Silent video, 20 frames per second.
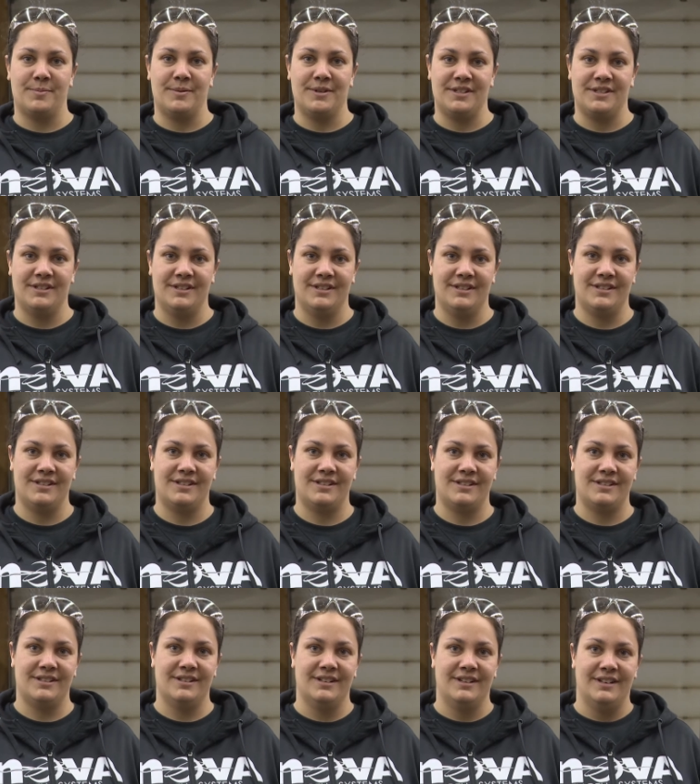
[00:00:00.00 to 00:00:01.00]

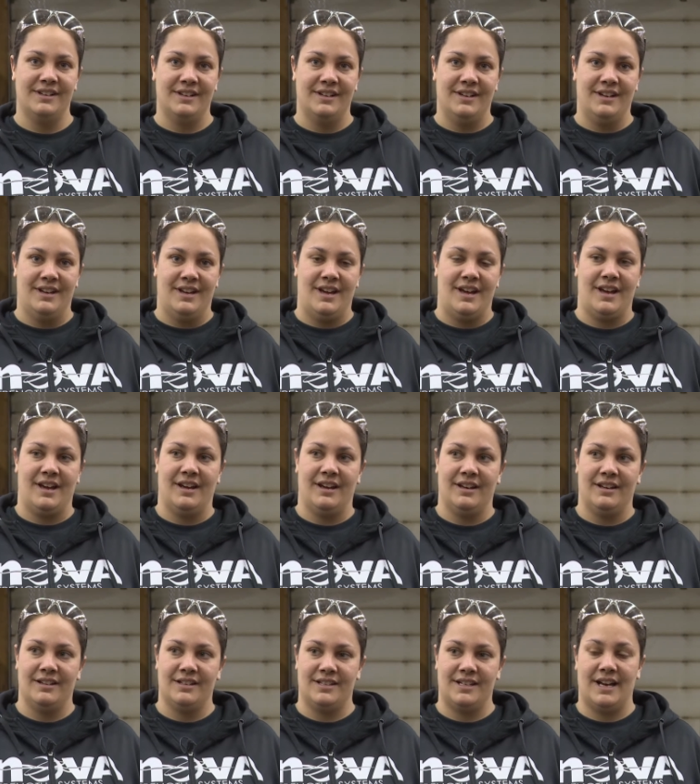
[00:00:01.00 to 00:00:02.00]
business
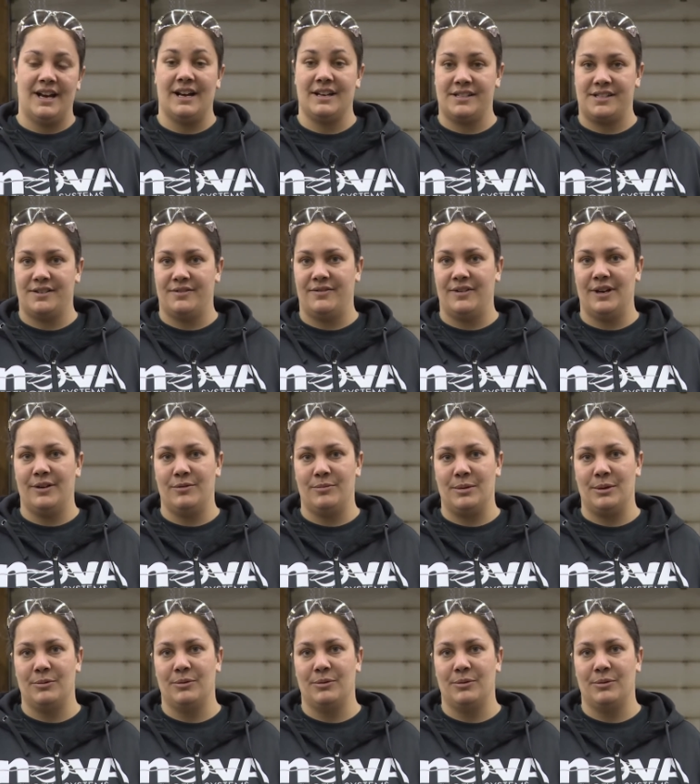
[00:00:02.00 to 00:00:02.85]
and asked if I would be